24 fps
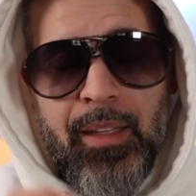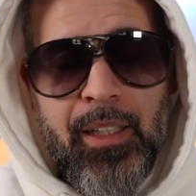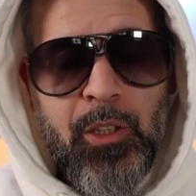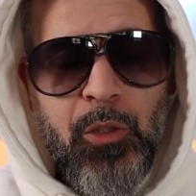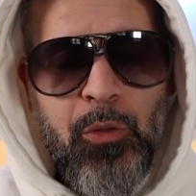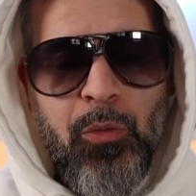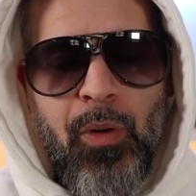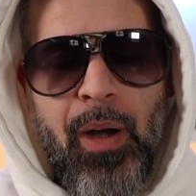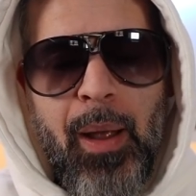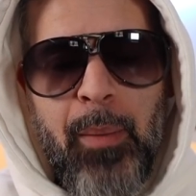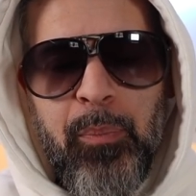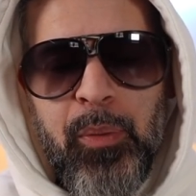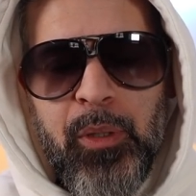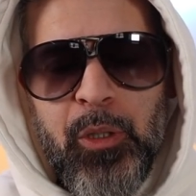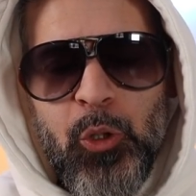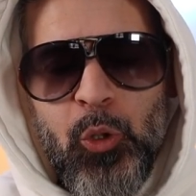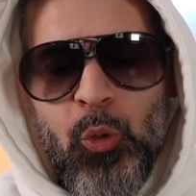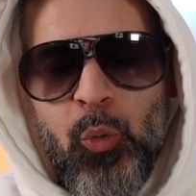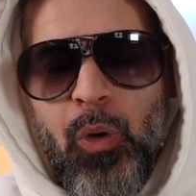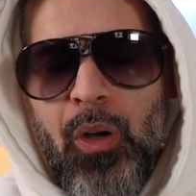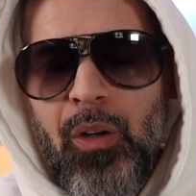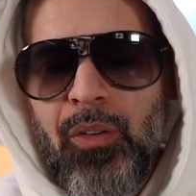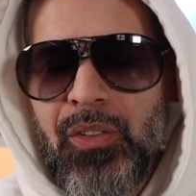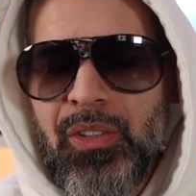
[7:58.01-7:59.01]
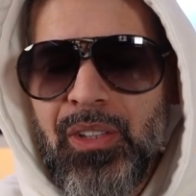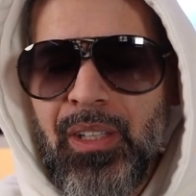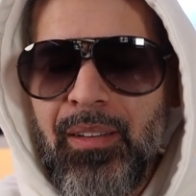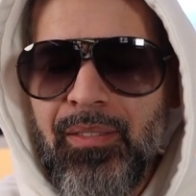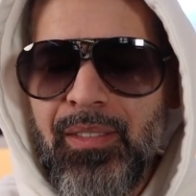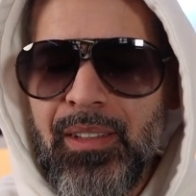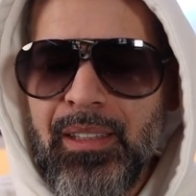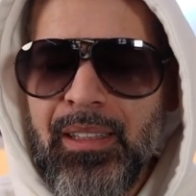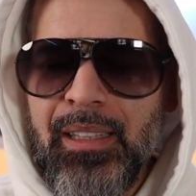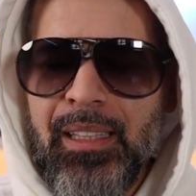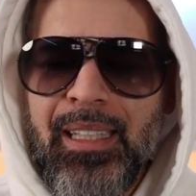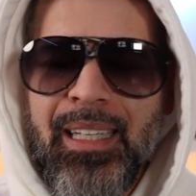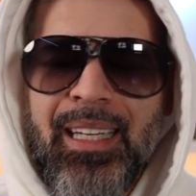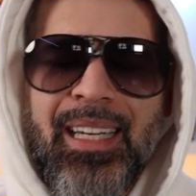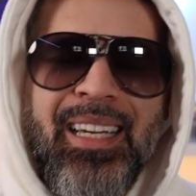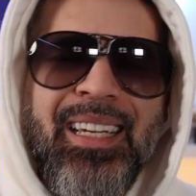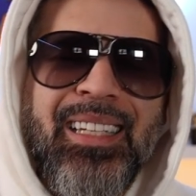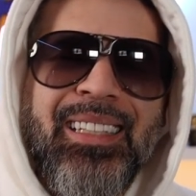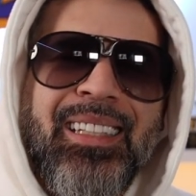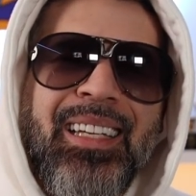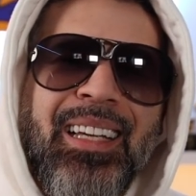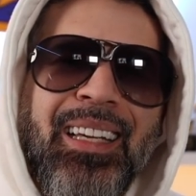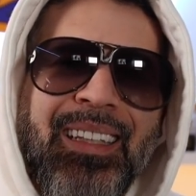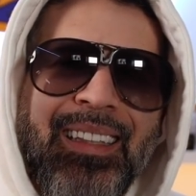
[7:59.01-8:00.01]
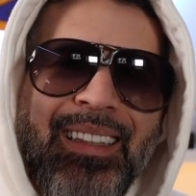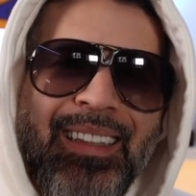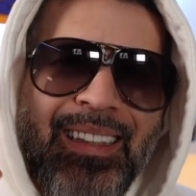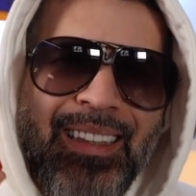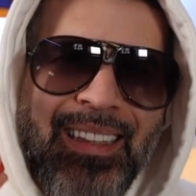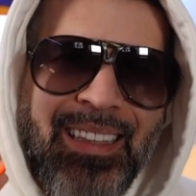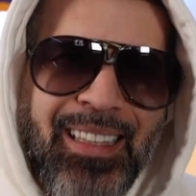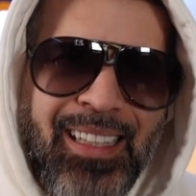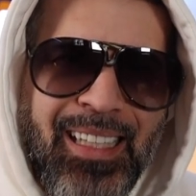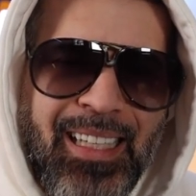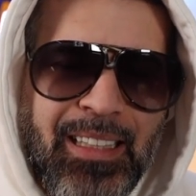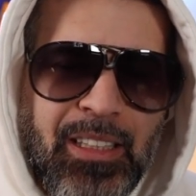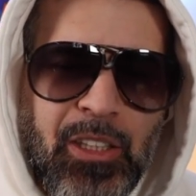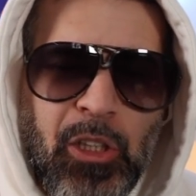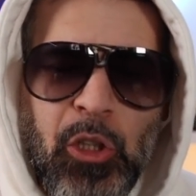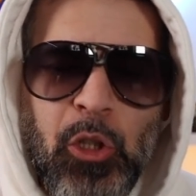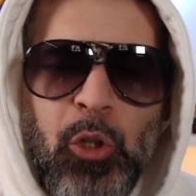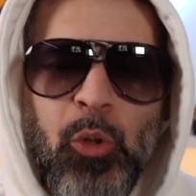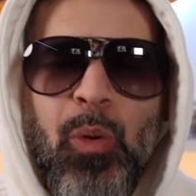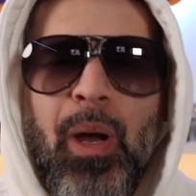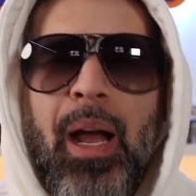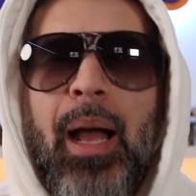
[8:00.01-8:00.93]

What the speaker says: this Frappin 1270 is lit. You